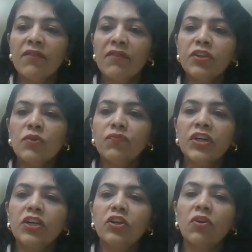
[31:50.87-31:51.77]
when you
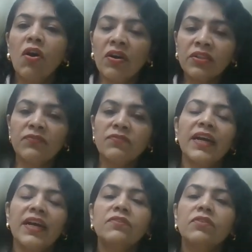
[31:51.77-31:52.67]
withdraw the
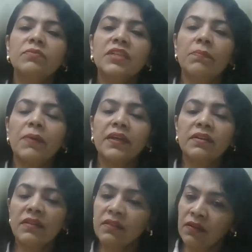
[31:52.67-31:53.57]
file from the
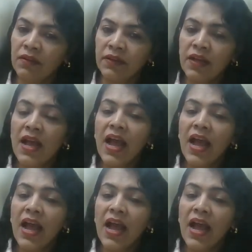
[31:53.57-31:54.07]
apical third.